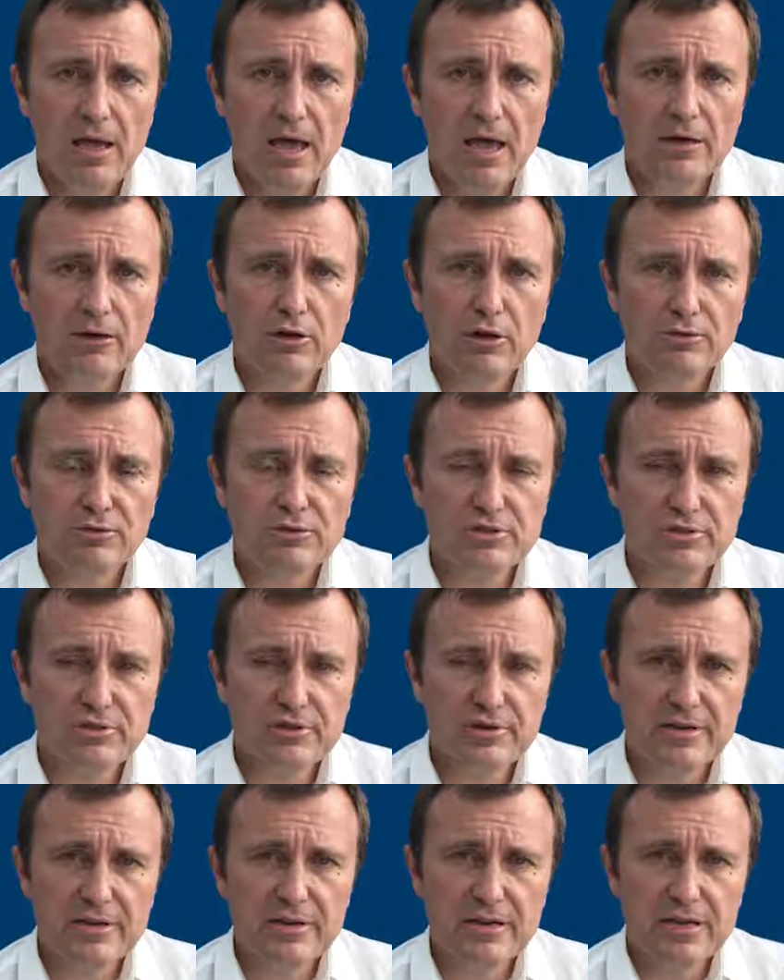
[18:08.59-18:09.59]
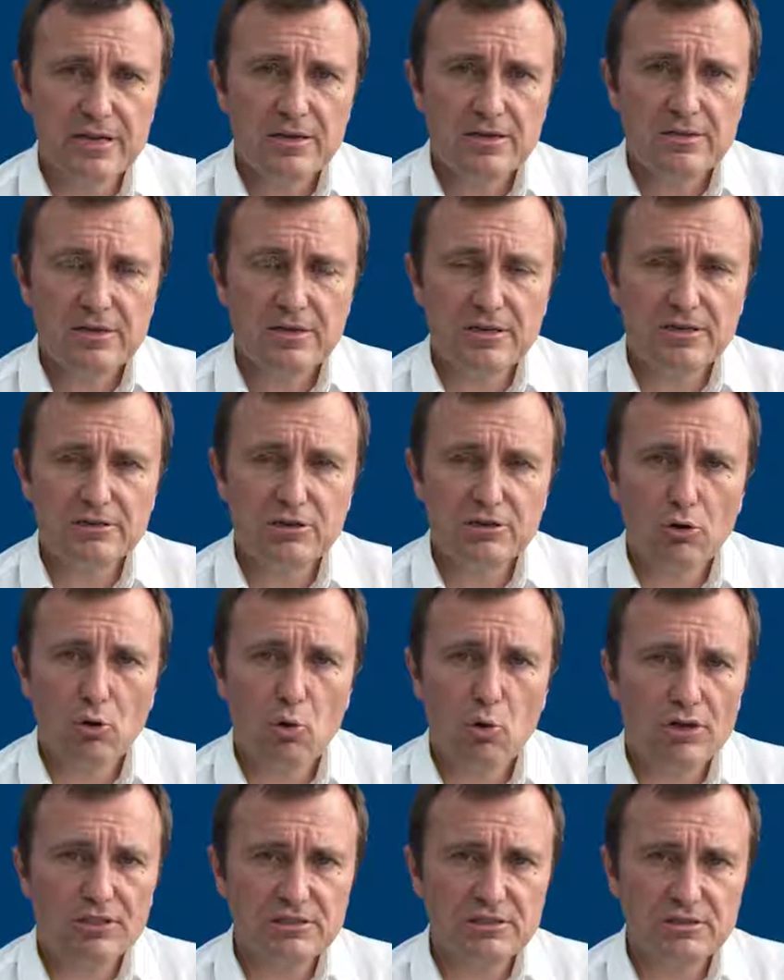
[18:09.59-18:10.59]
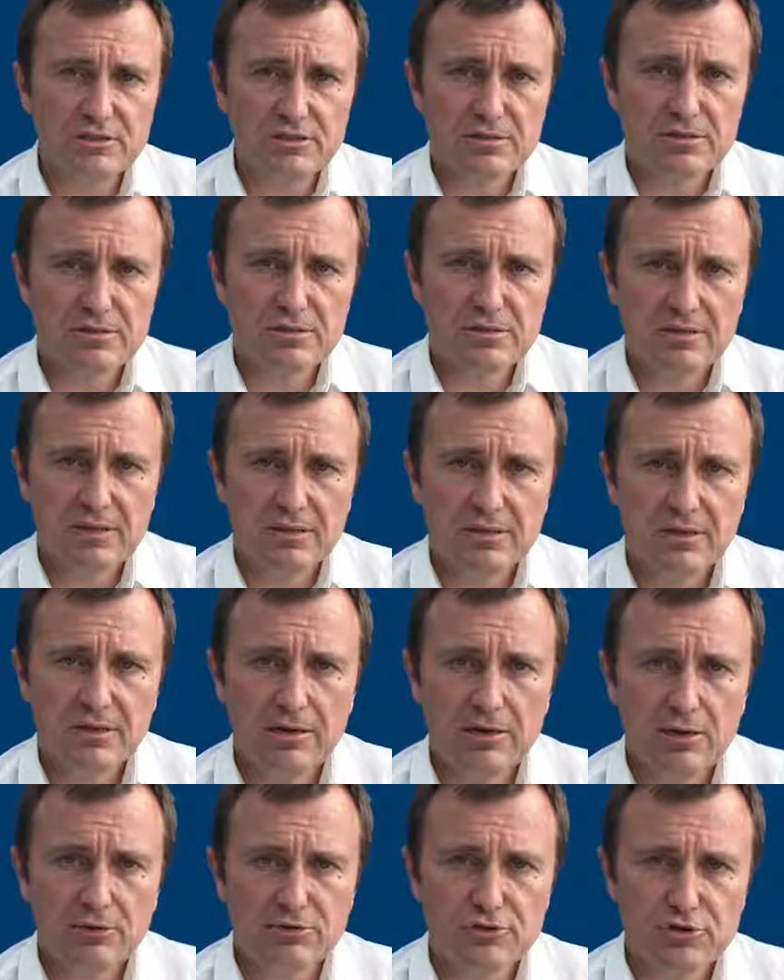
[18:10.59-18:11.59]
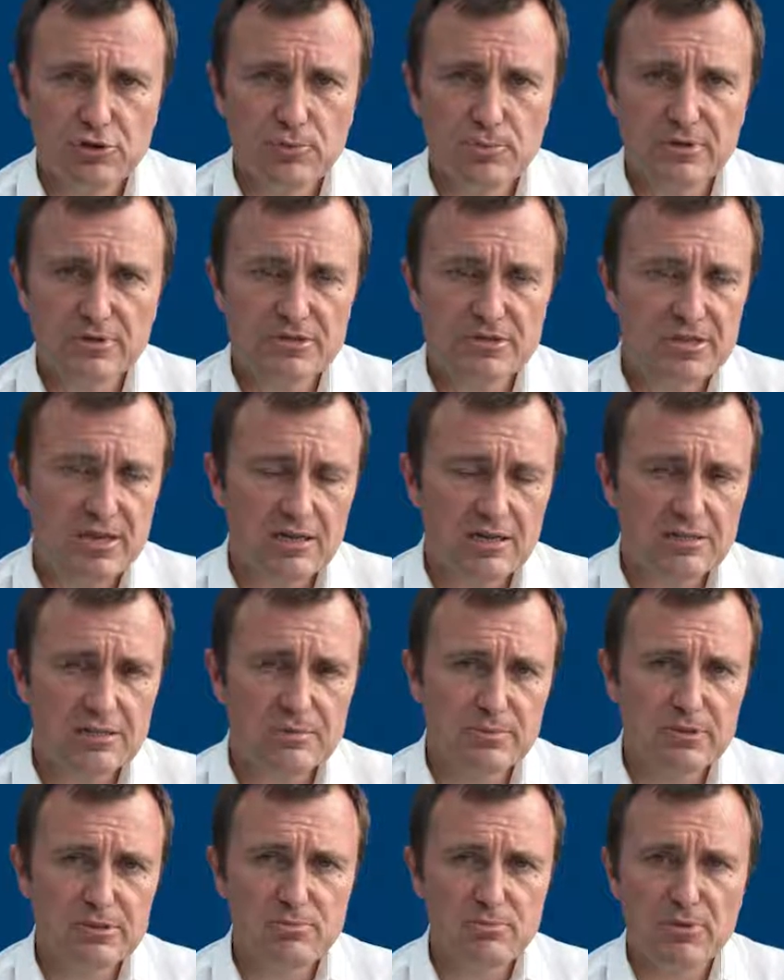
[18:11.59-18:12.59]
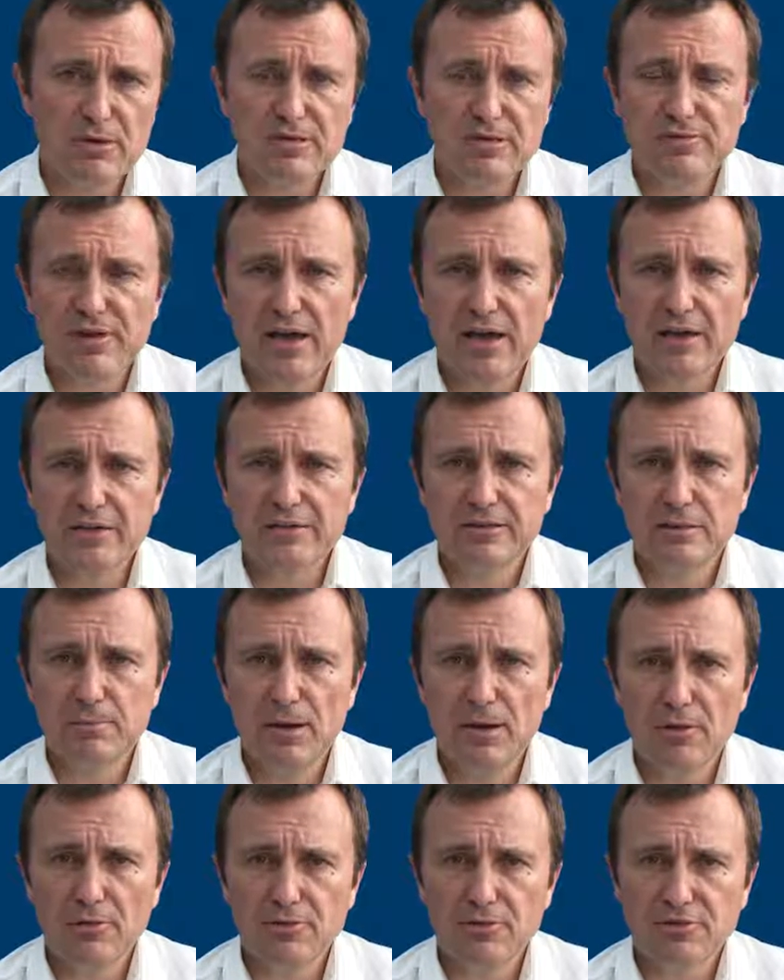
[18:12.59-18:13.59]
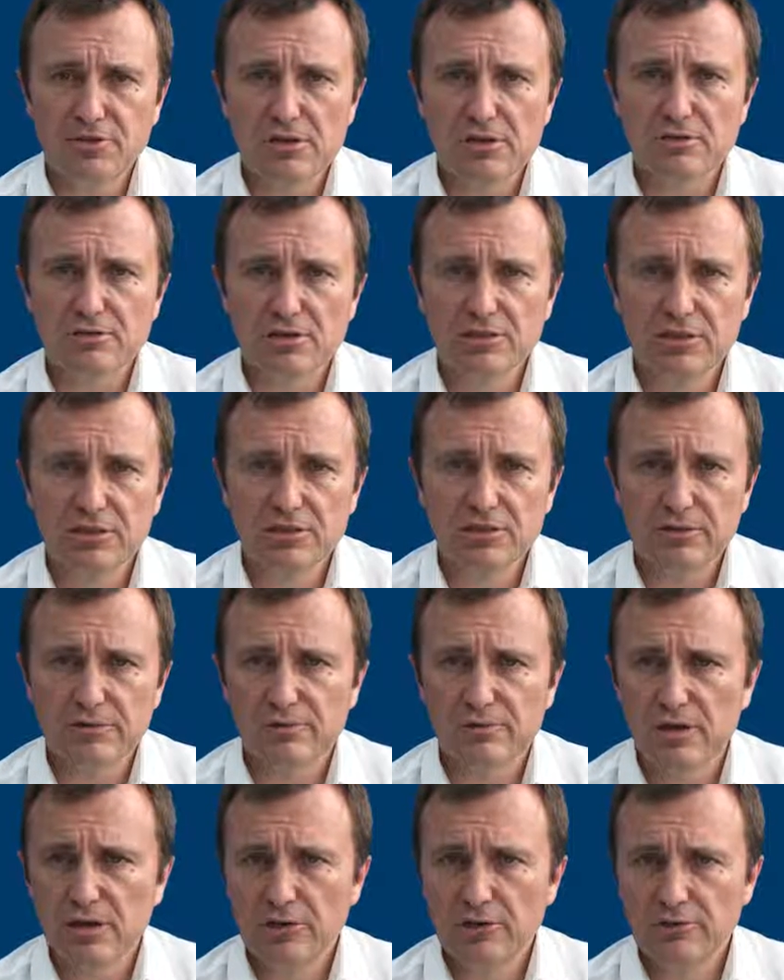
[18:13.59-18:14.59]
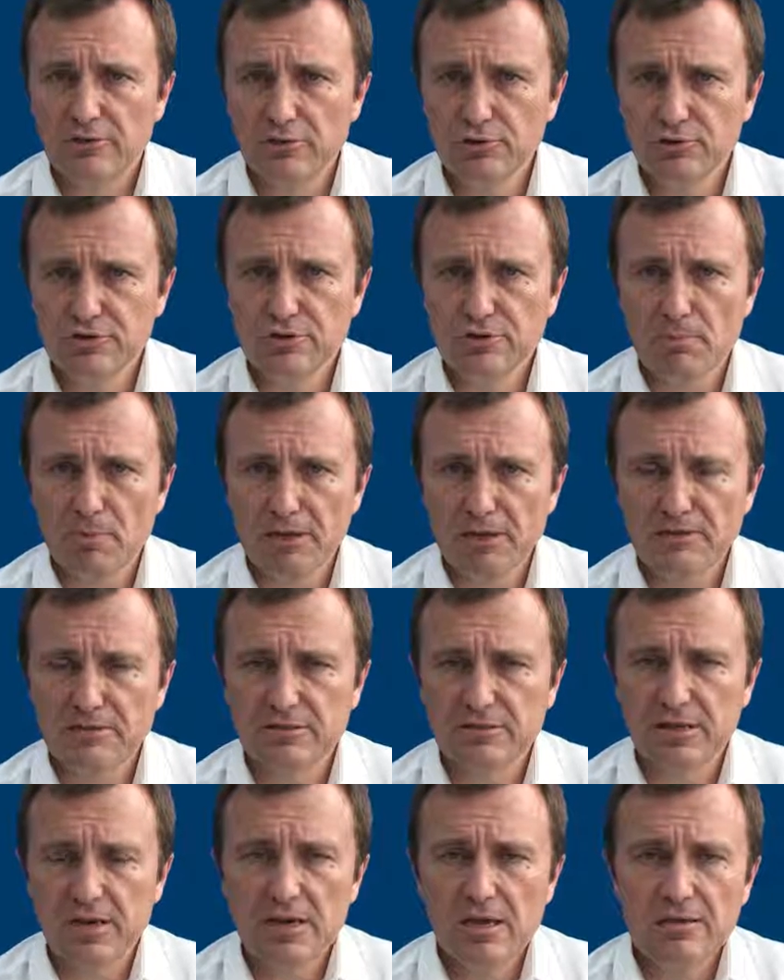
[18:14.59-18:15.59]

And considering the initial questions that customers may have had about this alternative to cement,